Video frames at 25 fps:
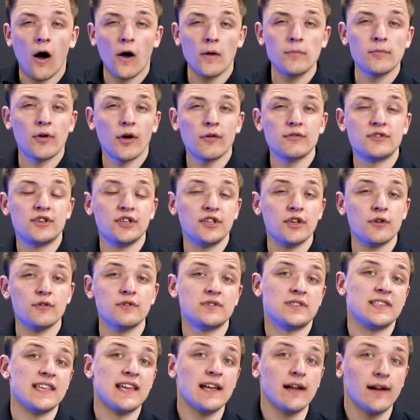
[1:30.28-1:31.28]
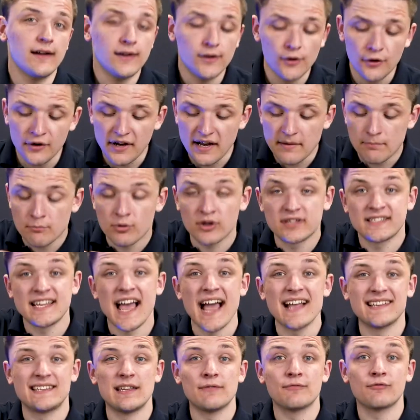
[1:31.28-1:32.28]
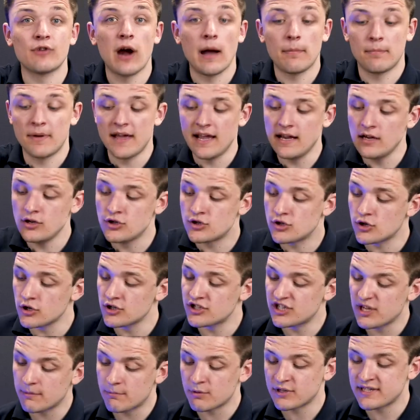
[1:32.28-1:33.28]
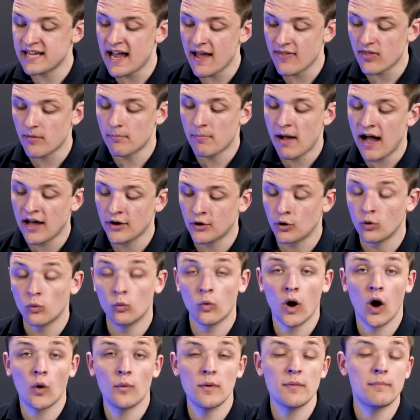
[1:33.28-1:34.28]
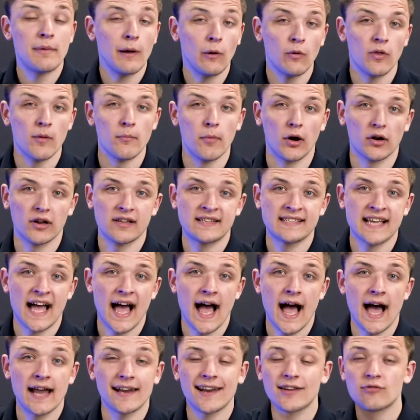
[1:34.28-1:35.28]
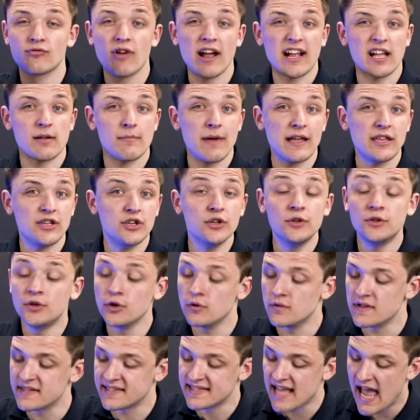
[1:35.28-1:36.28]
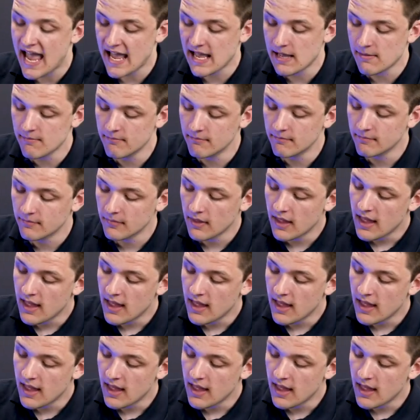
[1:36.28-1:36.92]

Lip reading: I'm going to use the included protective wrapping just to protect the panel while we build the monitor, and I'd recommend you do the same.